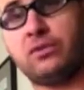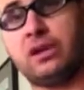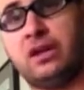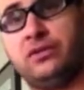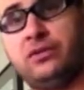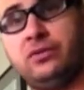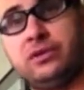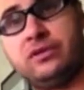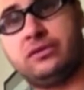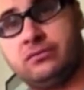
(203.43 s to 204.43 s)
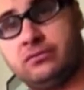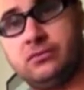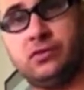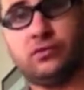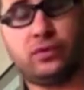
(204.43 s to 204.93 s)
what I'll do is
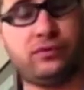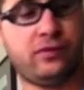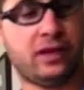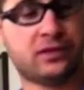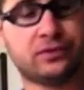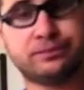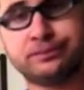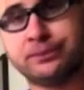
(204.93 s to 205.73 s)
do a reflex.